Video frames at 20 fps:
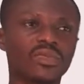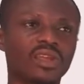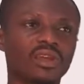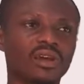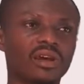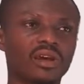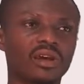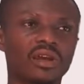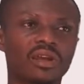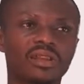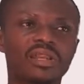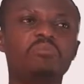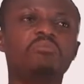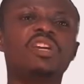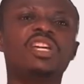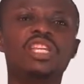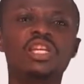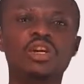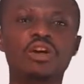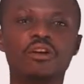the
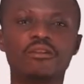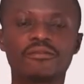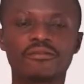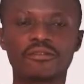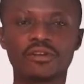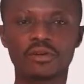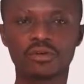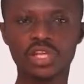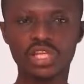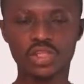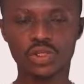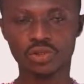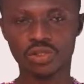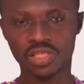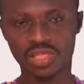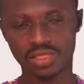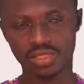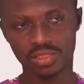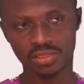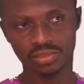meaning of
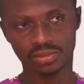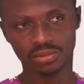resource,